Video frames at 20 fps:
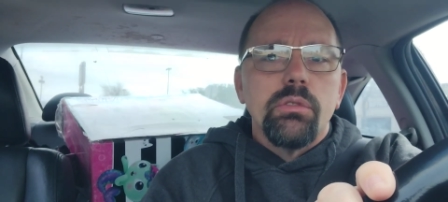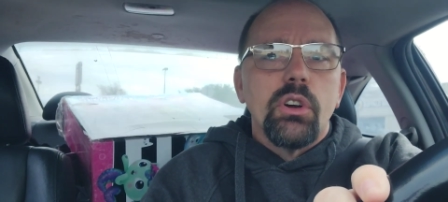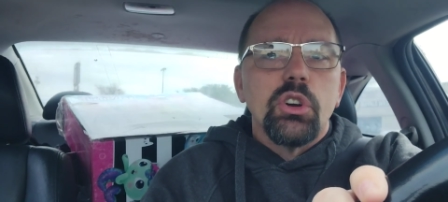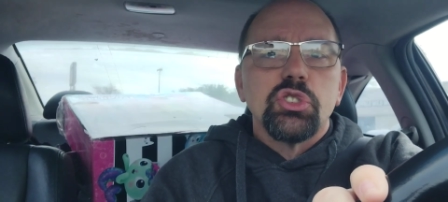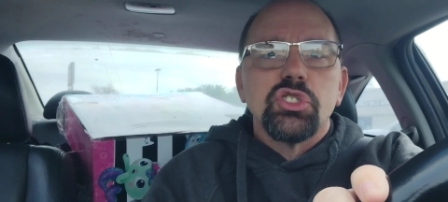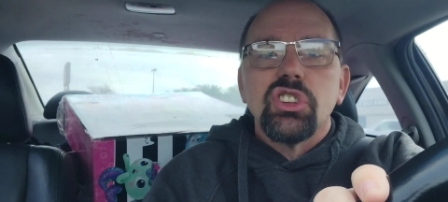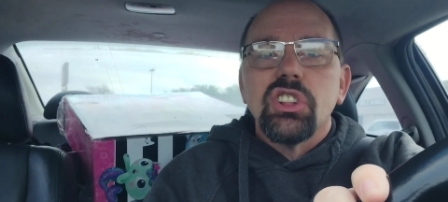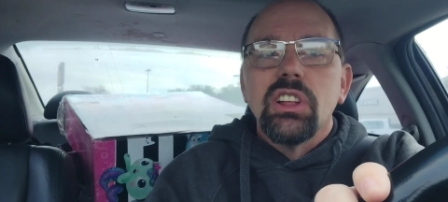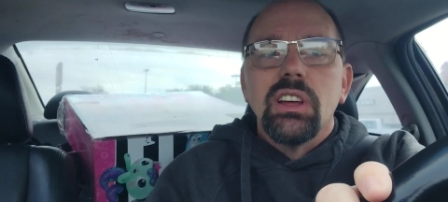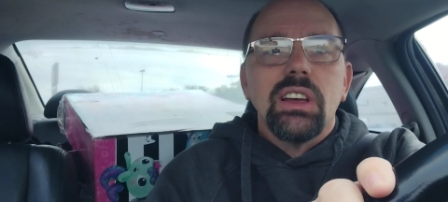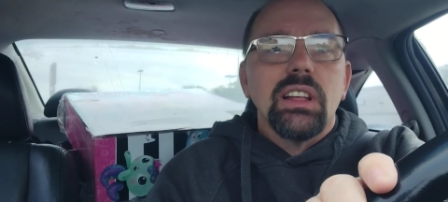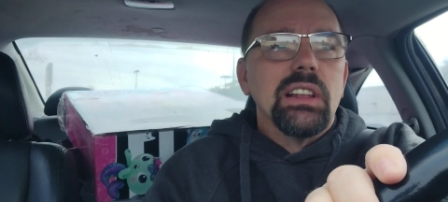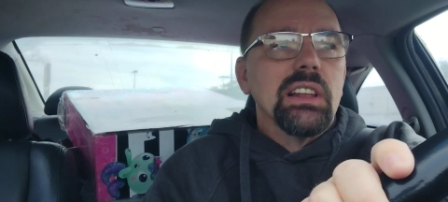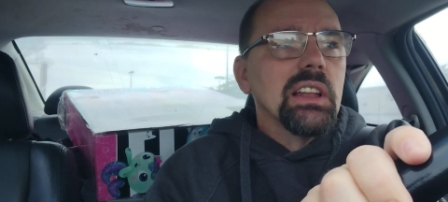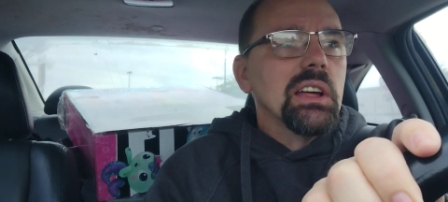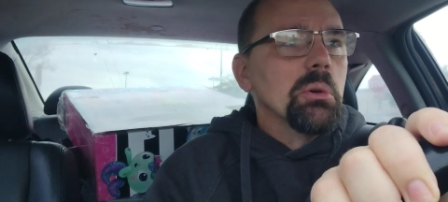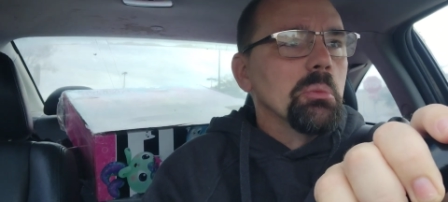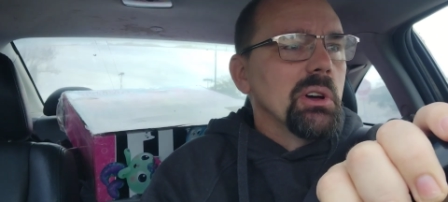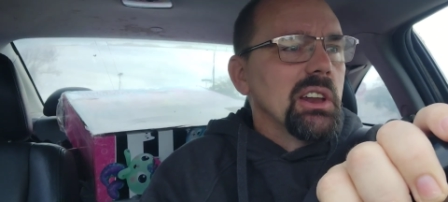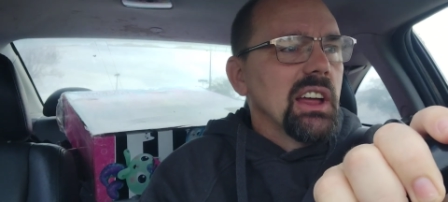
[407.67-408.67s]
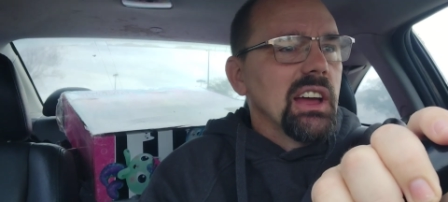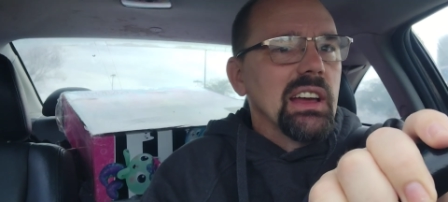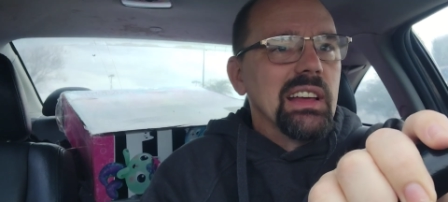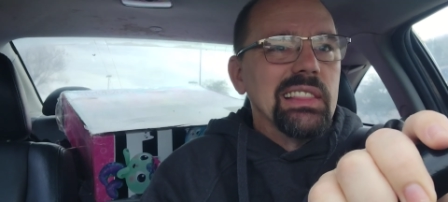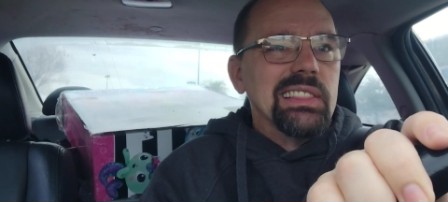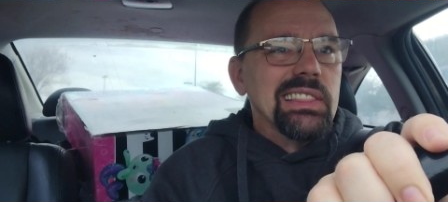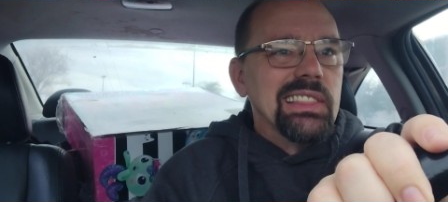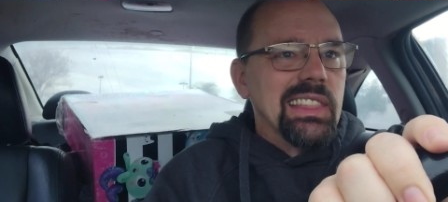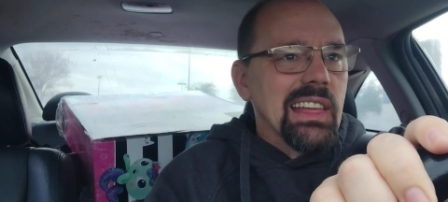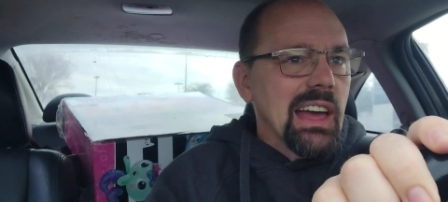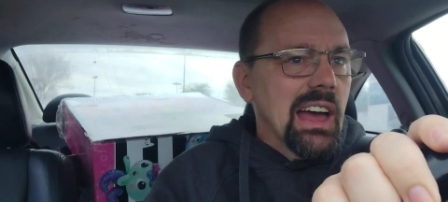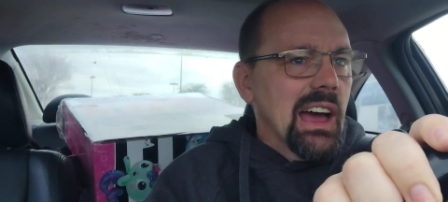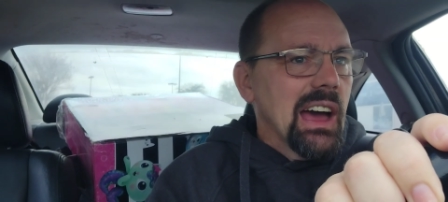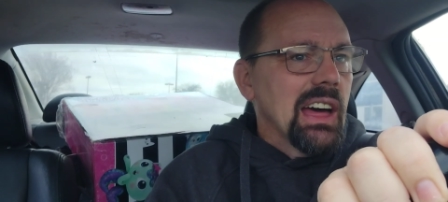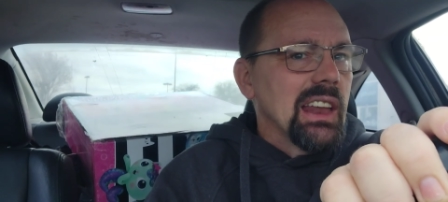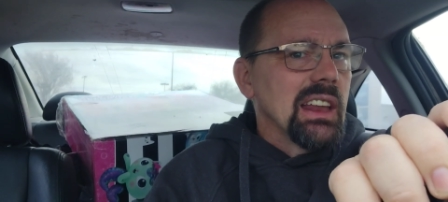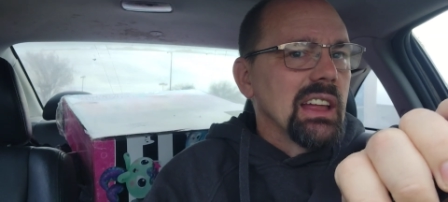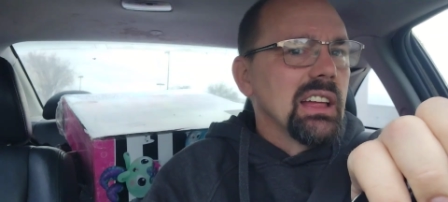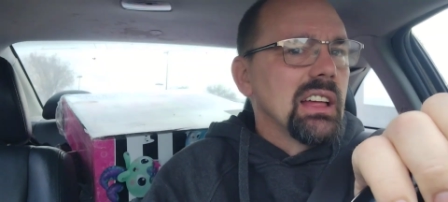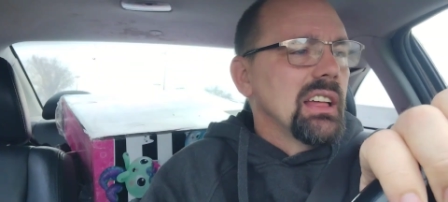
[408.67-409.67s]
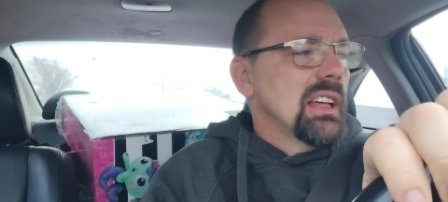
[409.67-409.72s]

virtually eliminate that